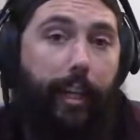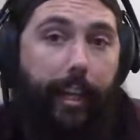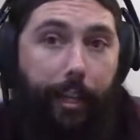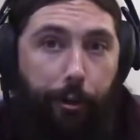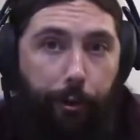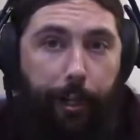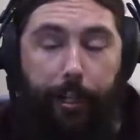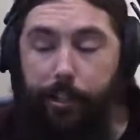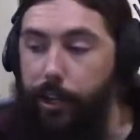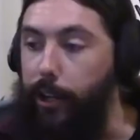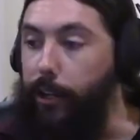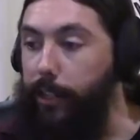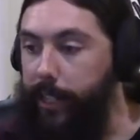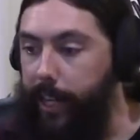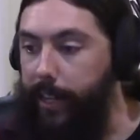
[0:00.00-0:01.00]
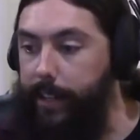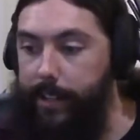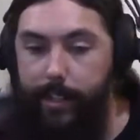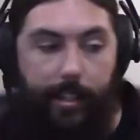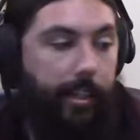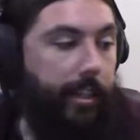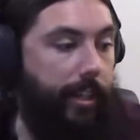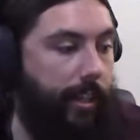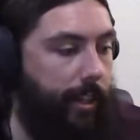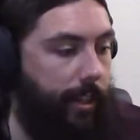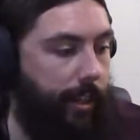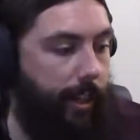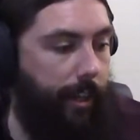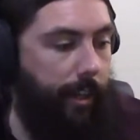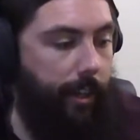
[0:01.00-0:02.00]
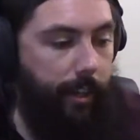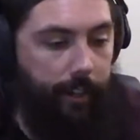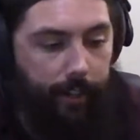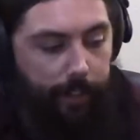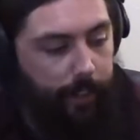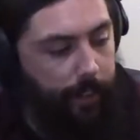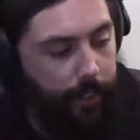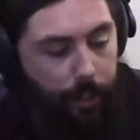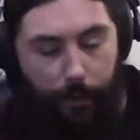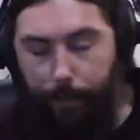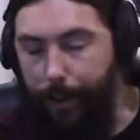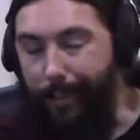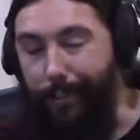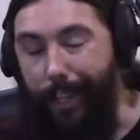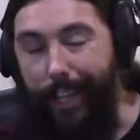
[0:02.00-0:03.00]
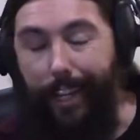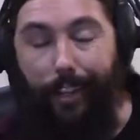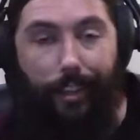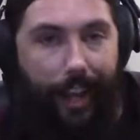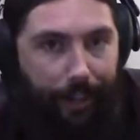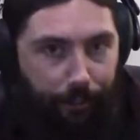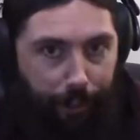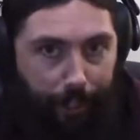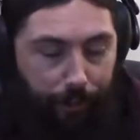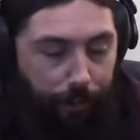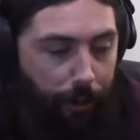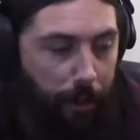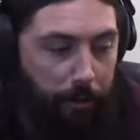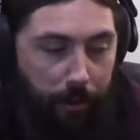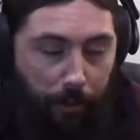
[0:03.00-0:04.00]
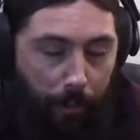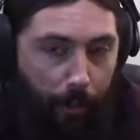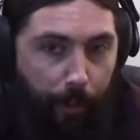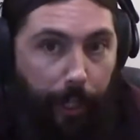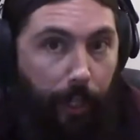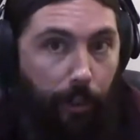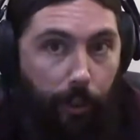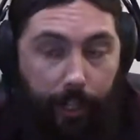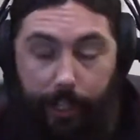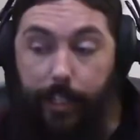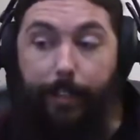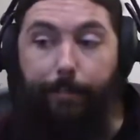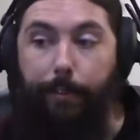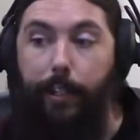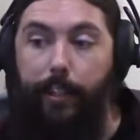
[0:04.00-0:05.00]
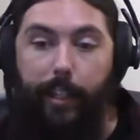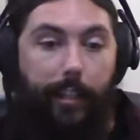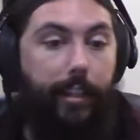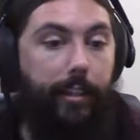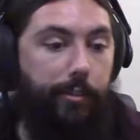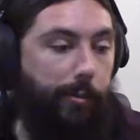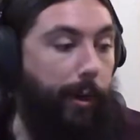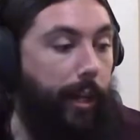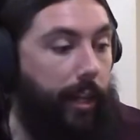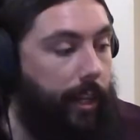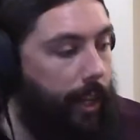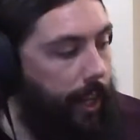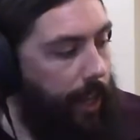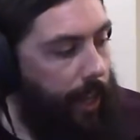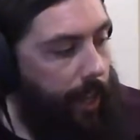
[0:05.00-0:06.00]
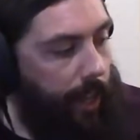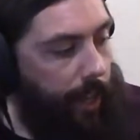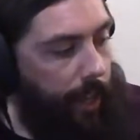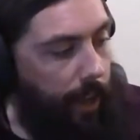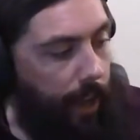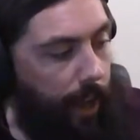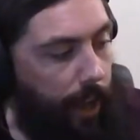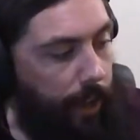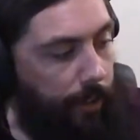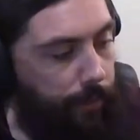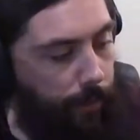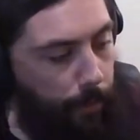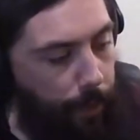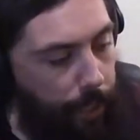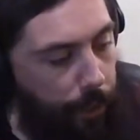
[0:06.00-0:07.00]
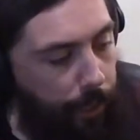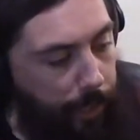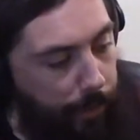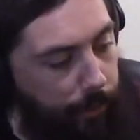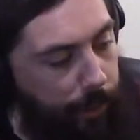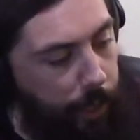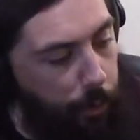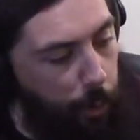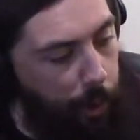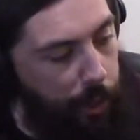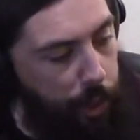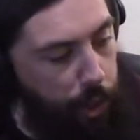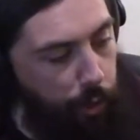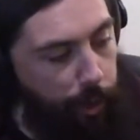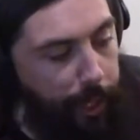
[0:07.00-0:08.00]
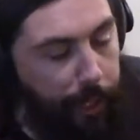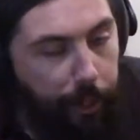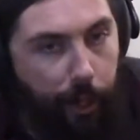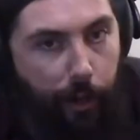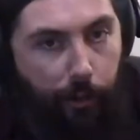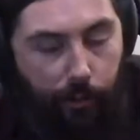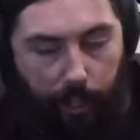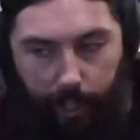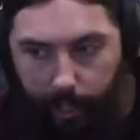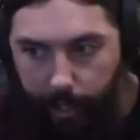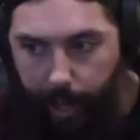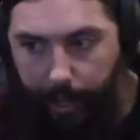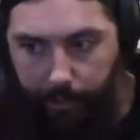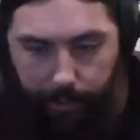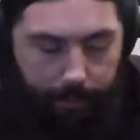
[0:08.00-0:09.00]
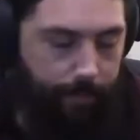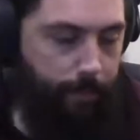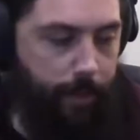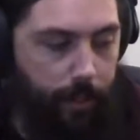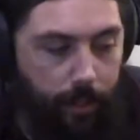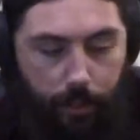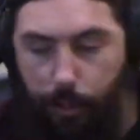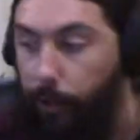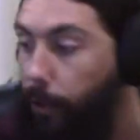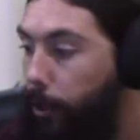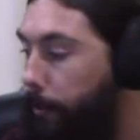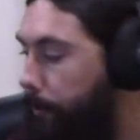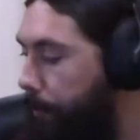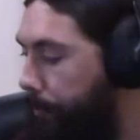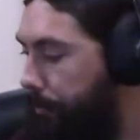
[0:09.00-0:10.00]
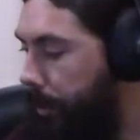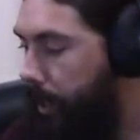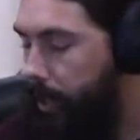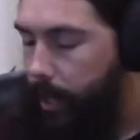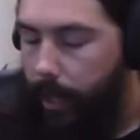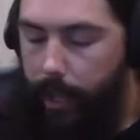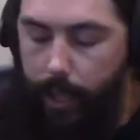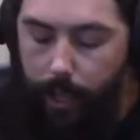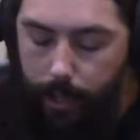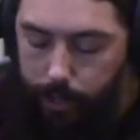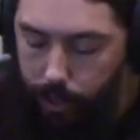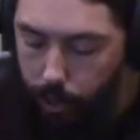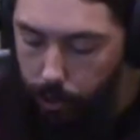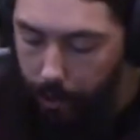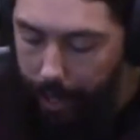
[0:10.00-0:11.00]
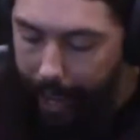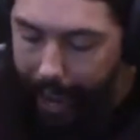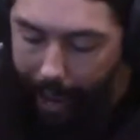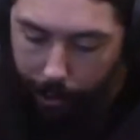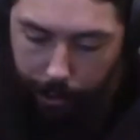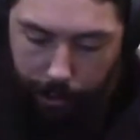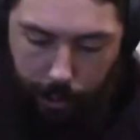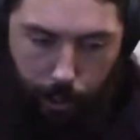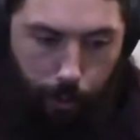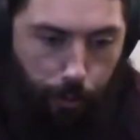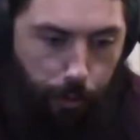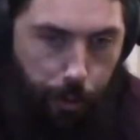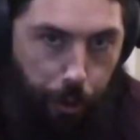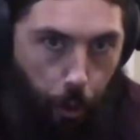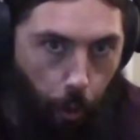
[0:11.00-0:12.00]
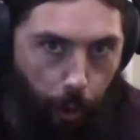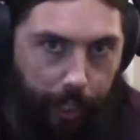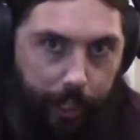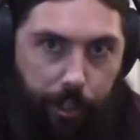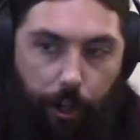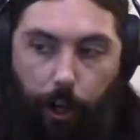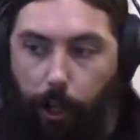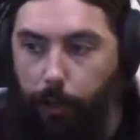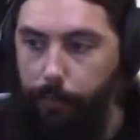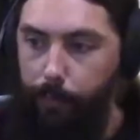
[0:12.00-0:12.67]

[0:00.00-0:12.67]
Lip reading: at your guitar and kind of see, if you have like an electric guitar, it's probably going to look different than this one. But you can see where the string goes. It connects to the tuner. So how to tune your guitar?